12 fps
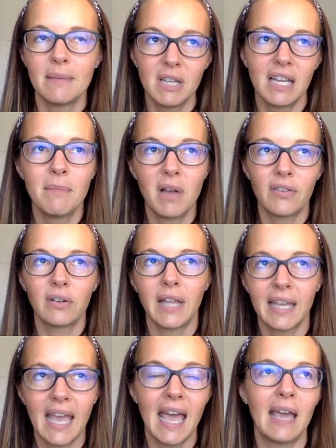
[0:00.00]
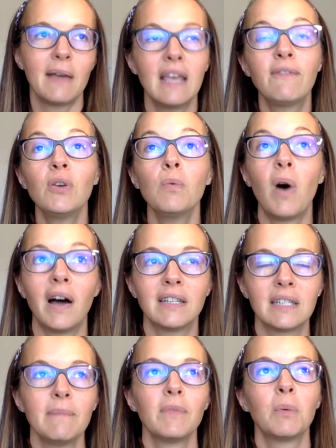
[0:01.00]
me an email. They're like, hey, if you
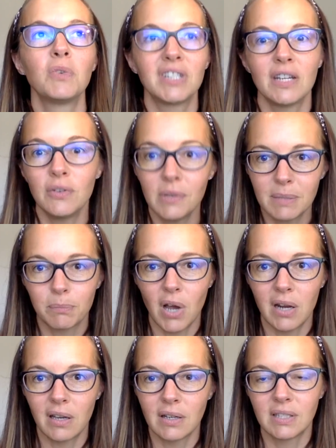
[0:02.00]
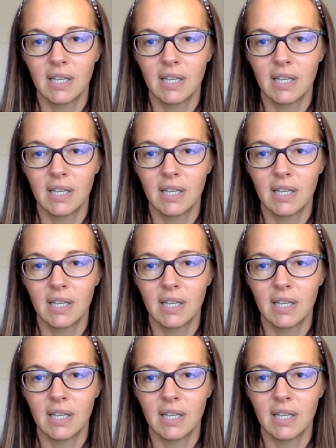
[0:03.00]
want, we'll send you this product.